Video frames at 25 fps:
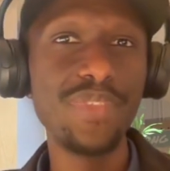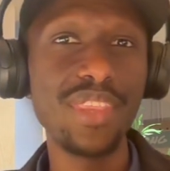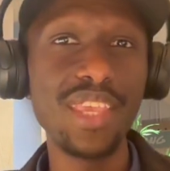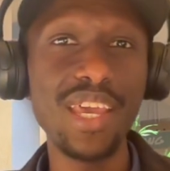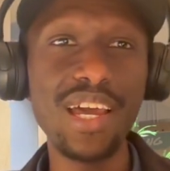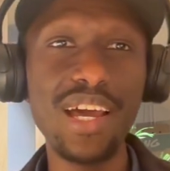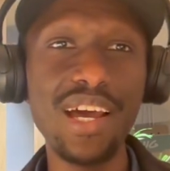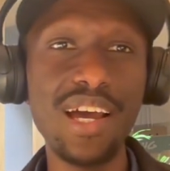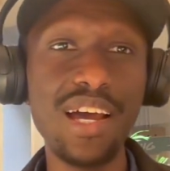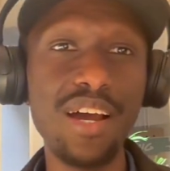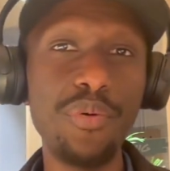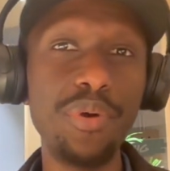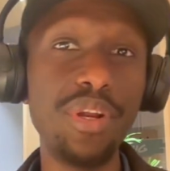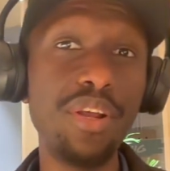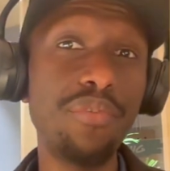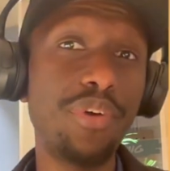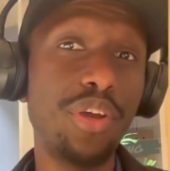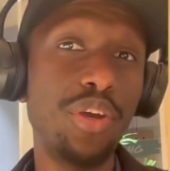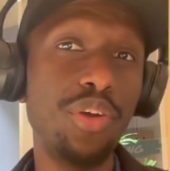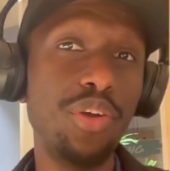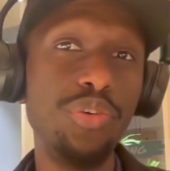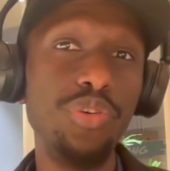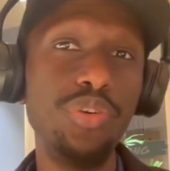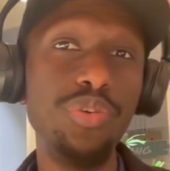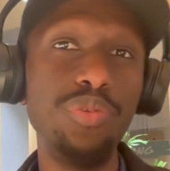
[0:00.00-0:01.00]
whenever
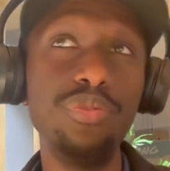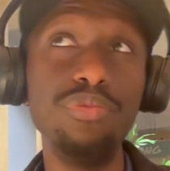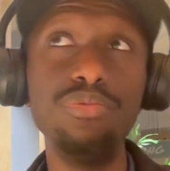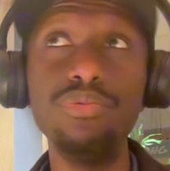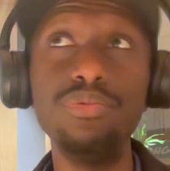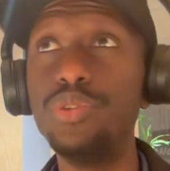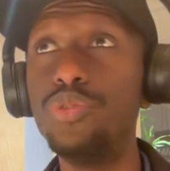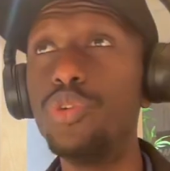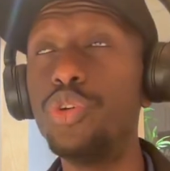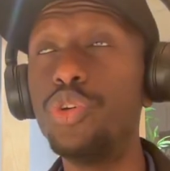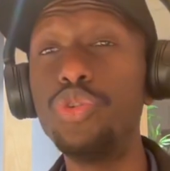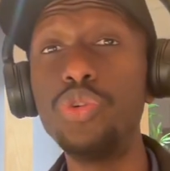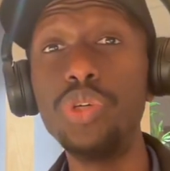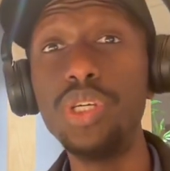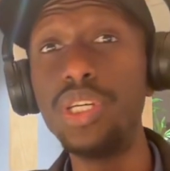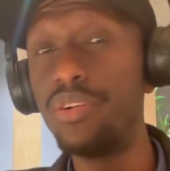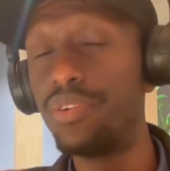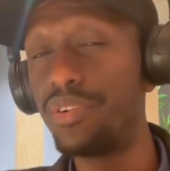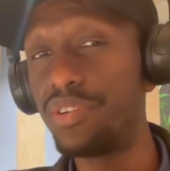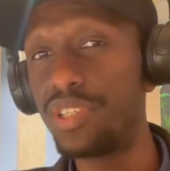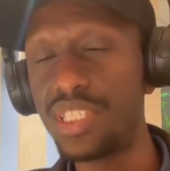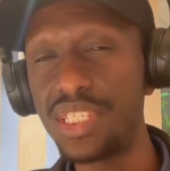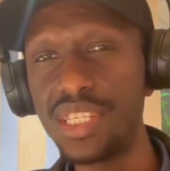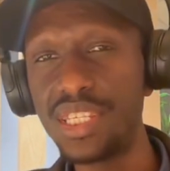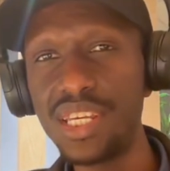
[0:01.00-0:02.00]
you're doing a
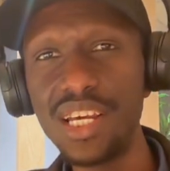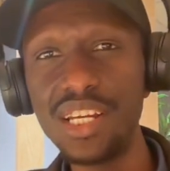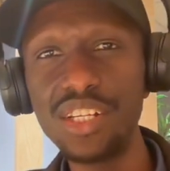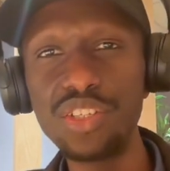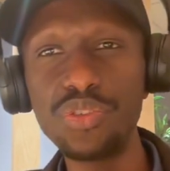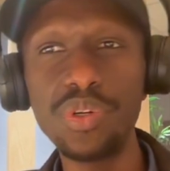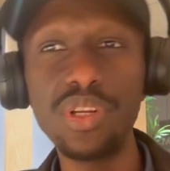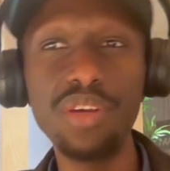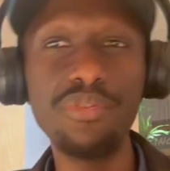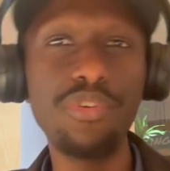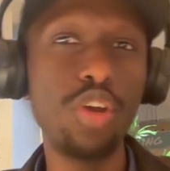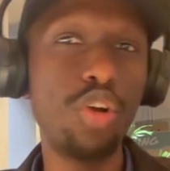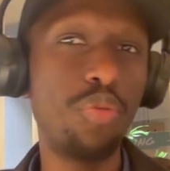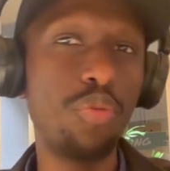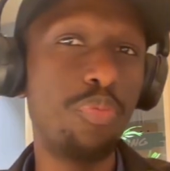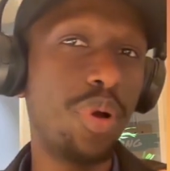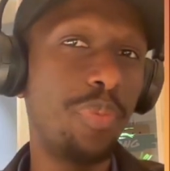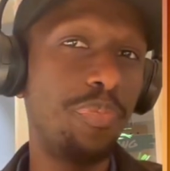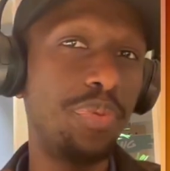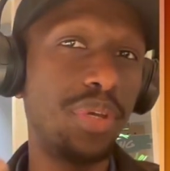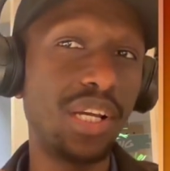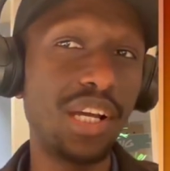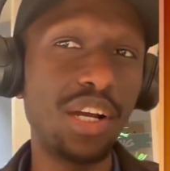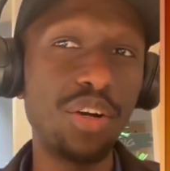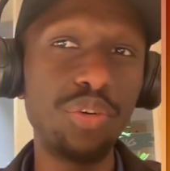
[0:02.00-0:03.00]
research, whenever you're
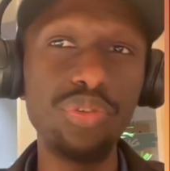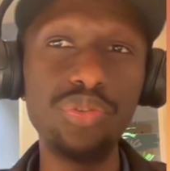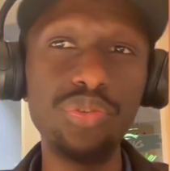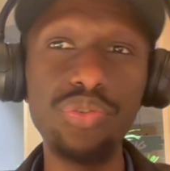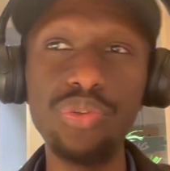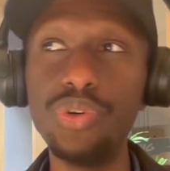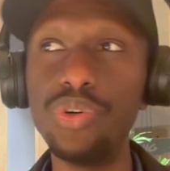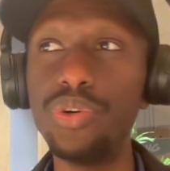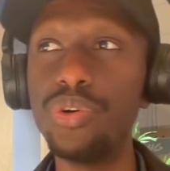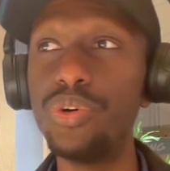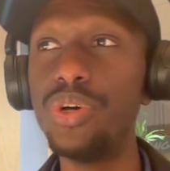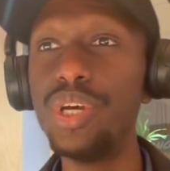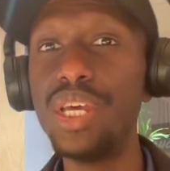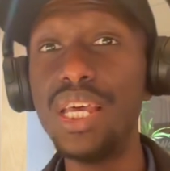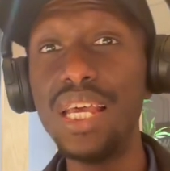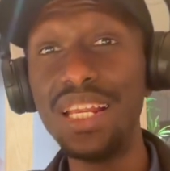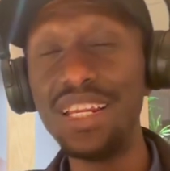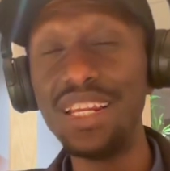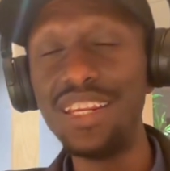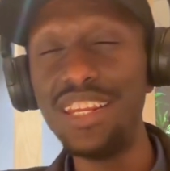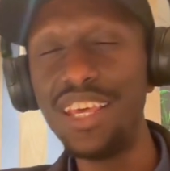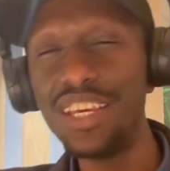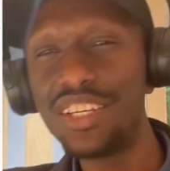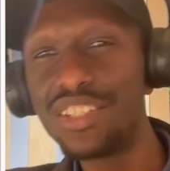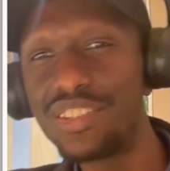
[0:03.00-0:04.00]
mapping out your
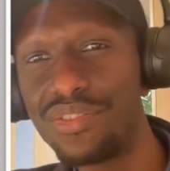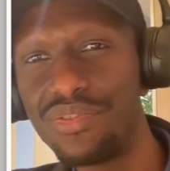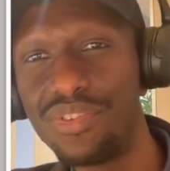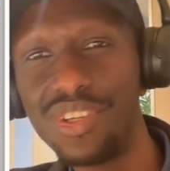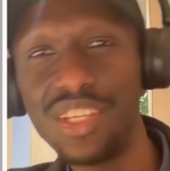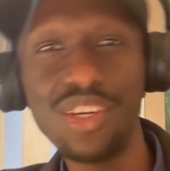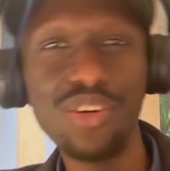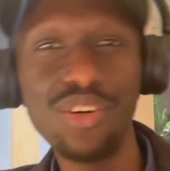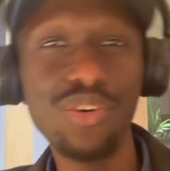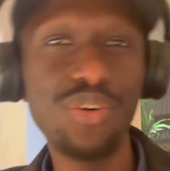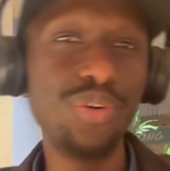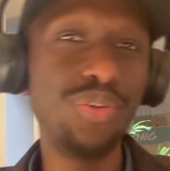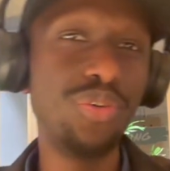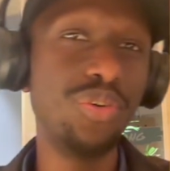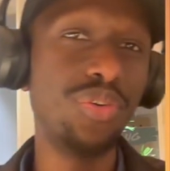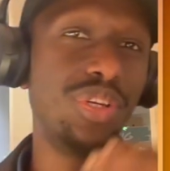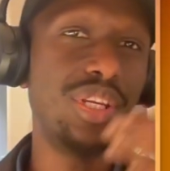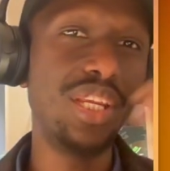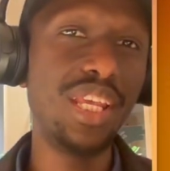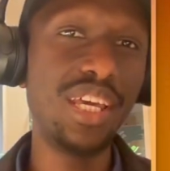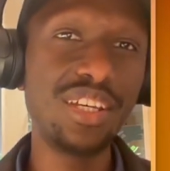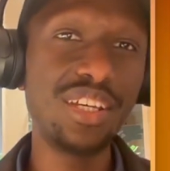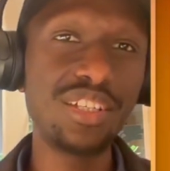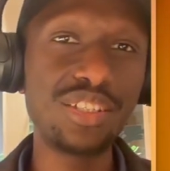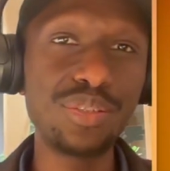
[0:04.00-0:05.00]
next video, your
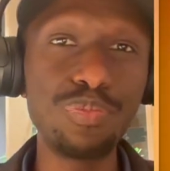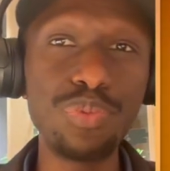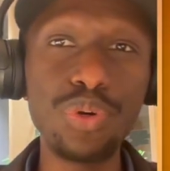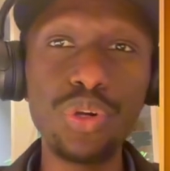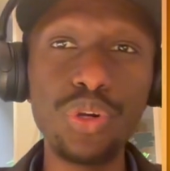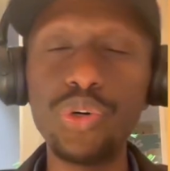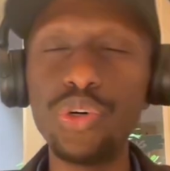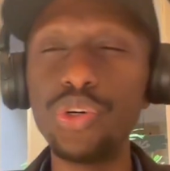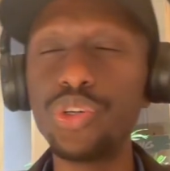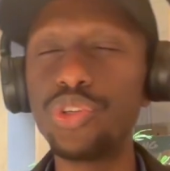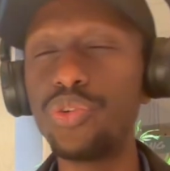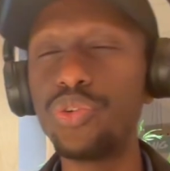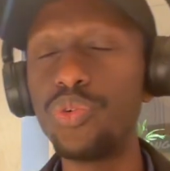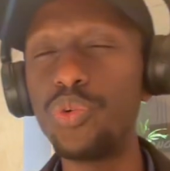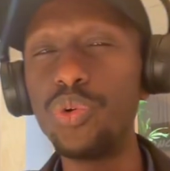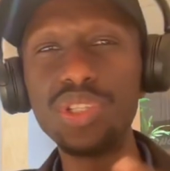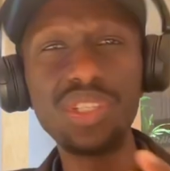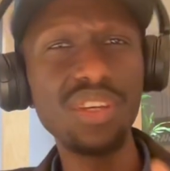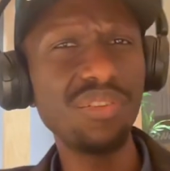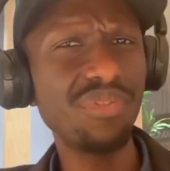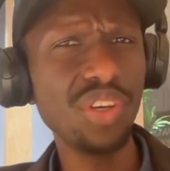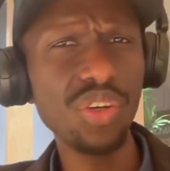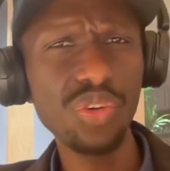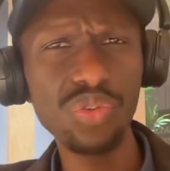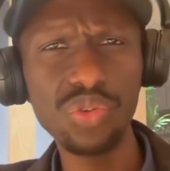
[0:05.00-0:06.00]
next blog,
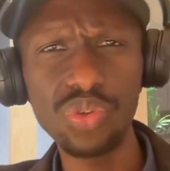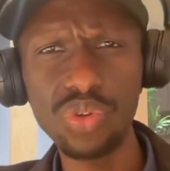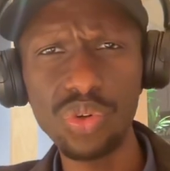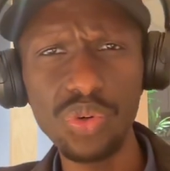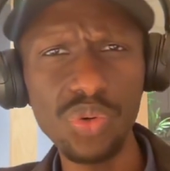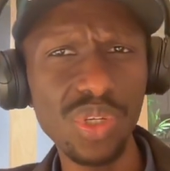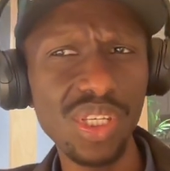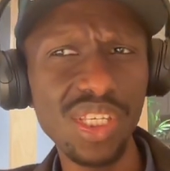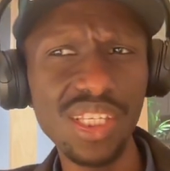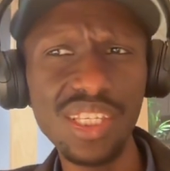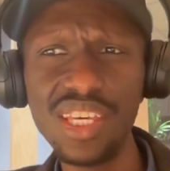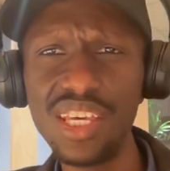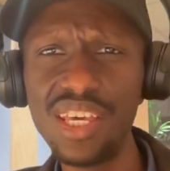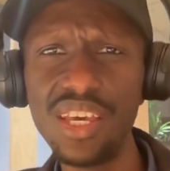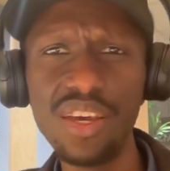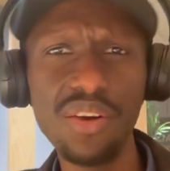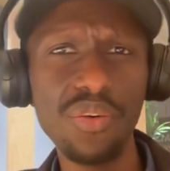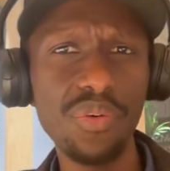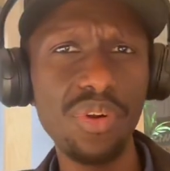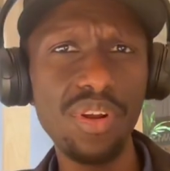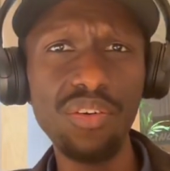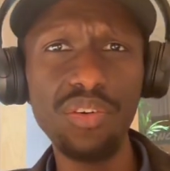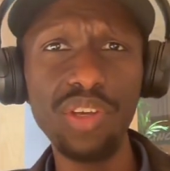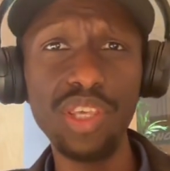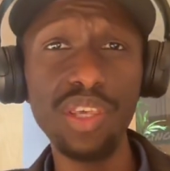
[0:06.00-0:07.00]
whatever you're doing,
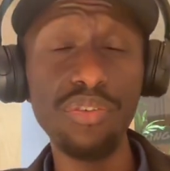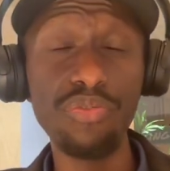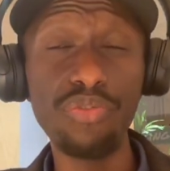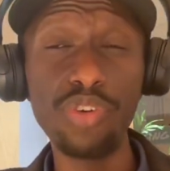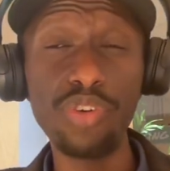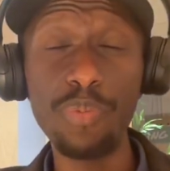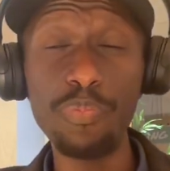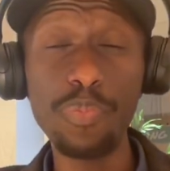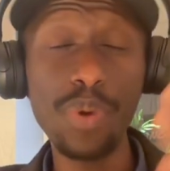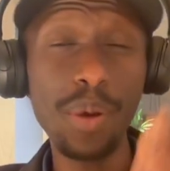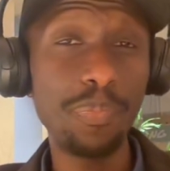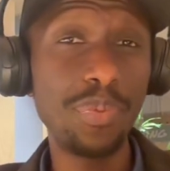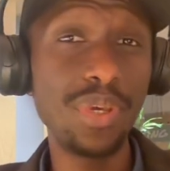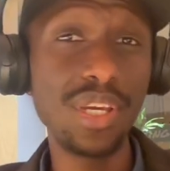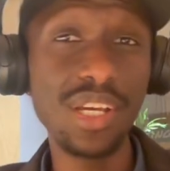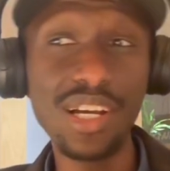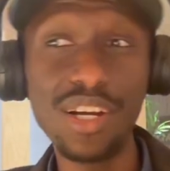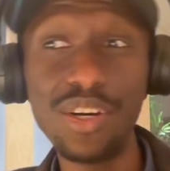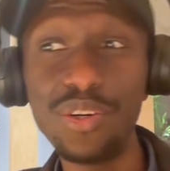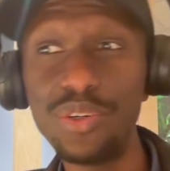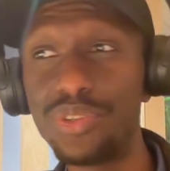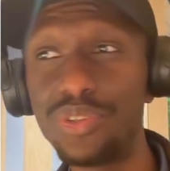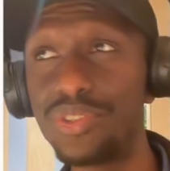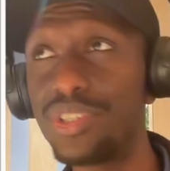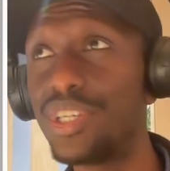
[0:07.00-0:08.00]
if you're mapping
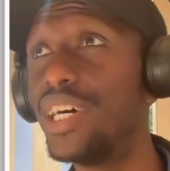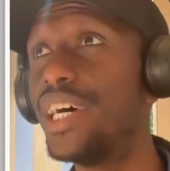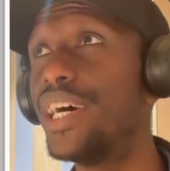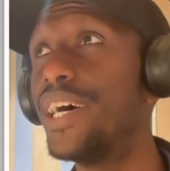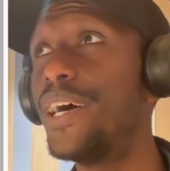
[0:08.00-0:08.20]
out